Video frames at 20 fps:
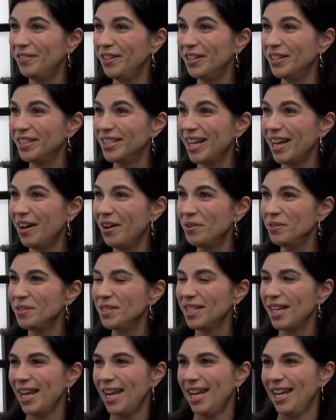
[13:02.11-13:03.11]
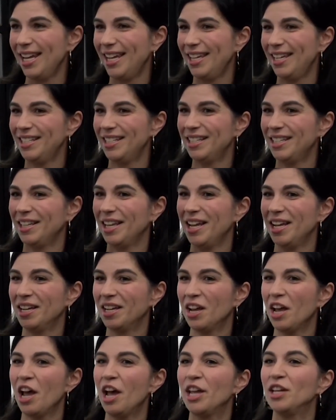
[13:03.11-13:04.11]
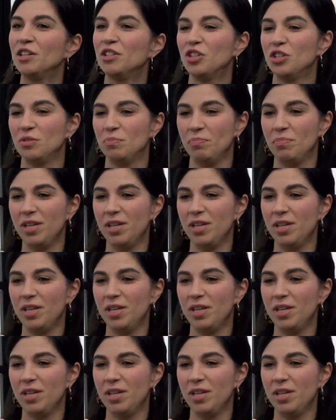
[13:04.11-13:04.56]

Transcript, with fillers: Field House, and like I could just